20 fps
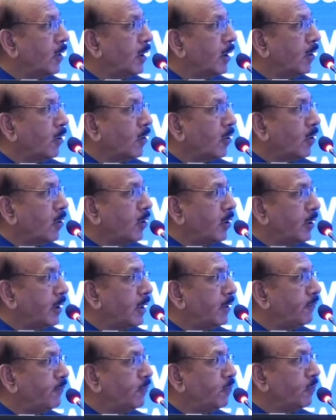Or
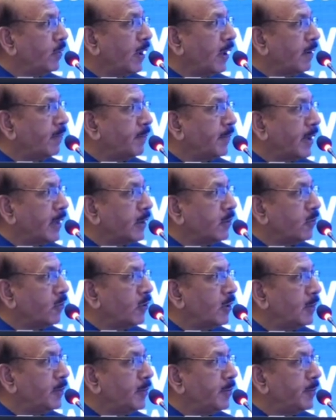if you have
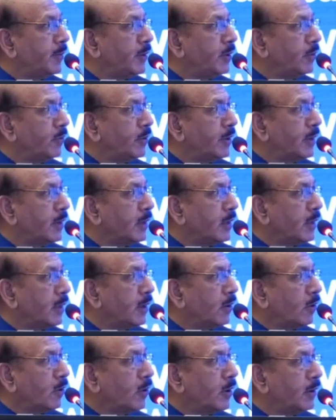
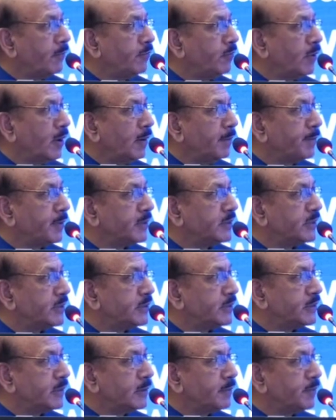microalbuminuria, or if you have
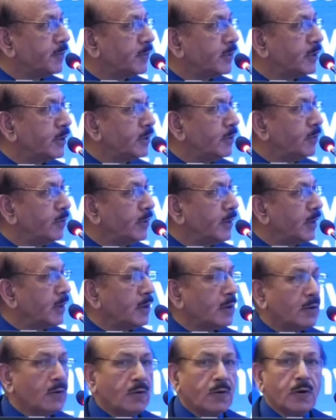persistent
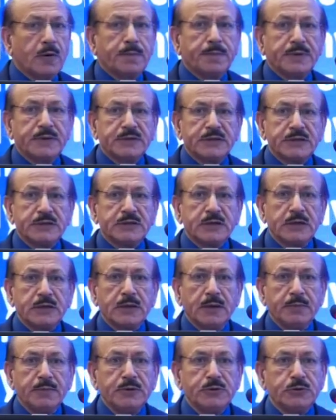proteinuria or
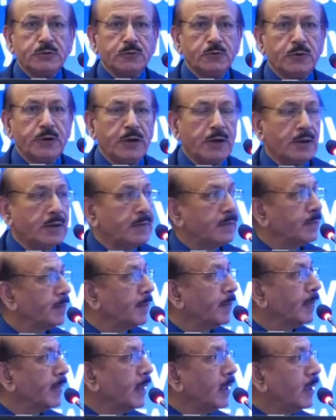persistent hematuria,
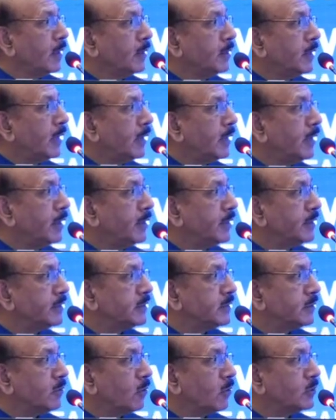then it
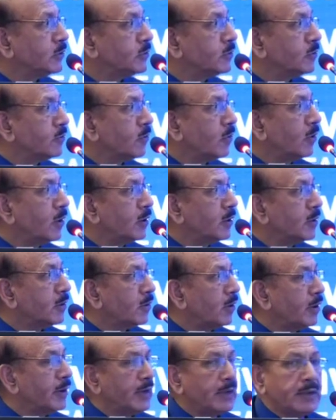is also called
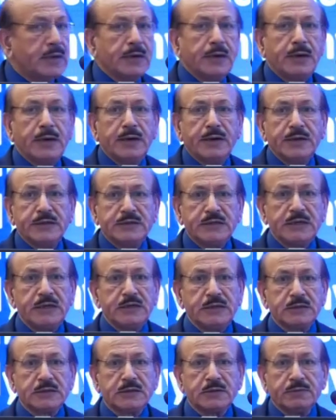chronic kidney
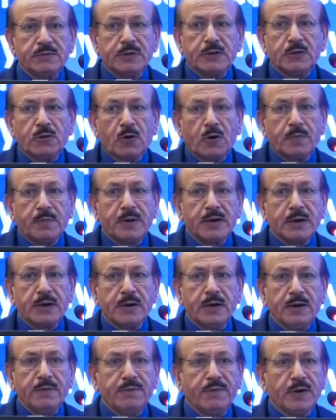disease with normal
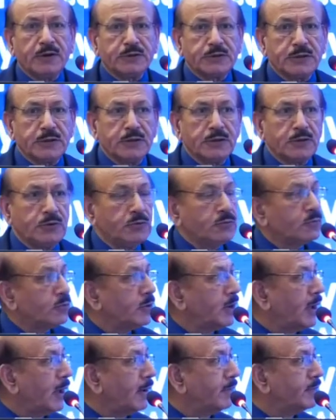kidney function. You
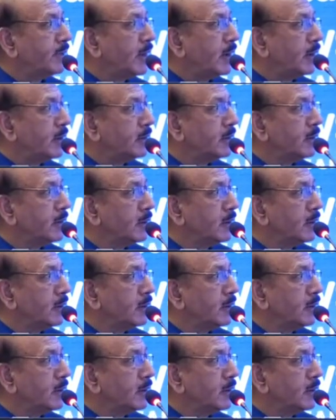could have that